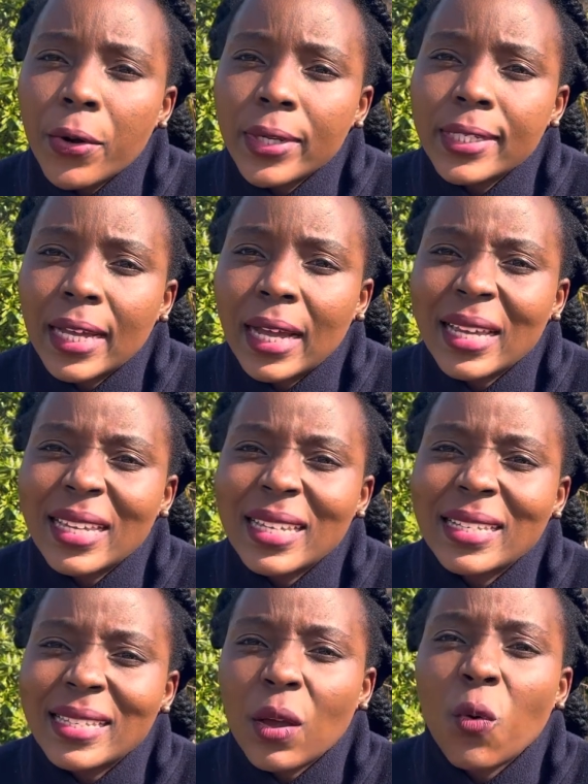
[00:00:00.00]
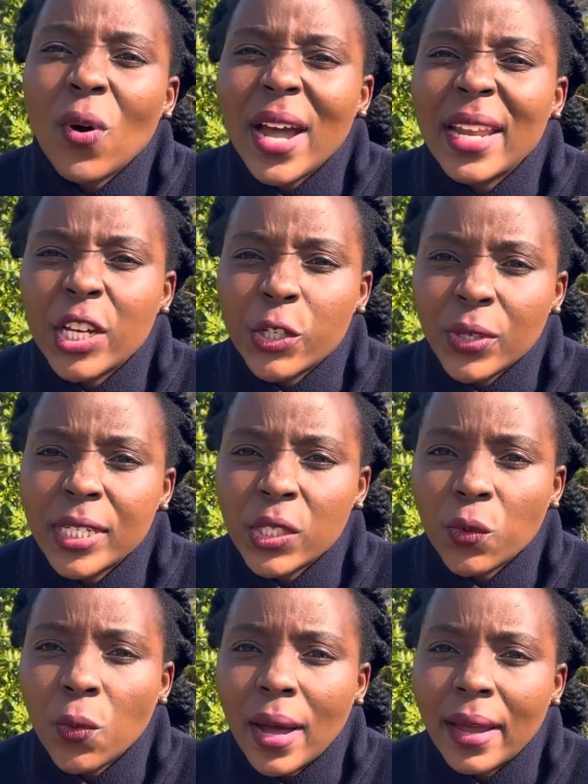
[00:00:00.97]
rota is a 1 in
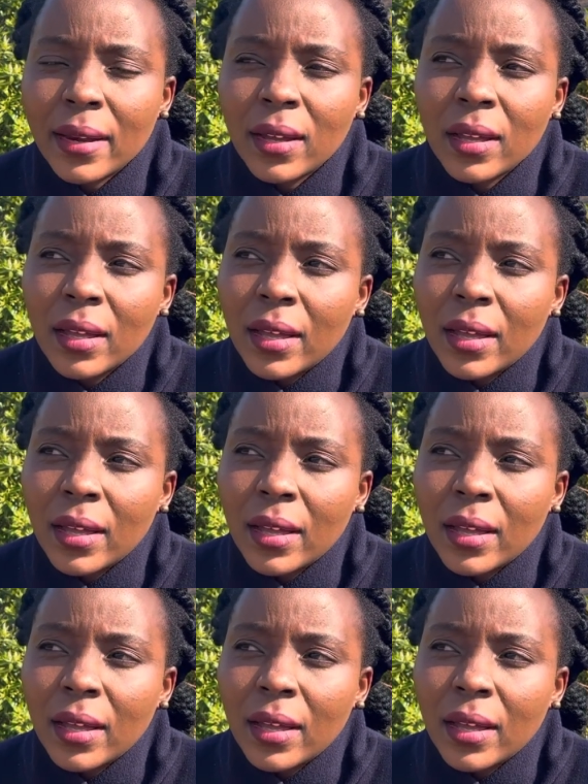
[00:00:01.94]
21.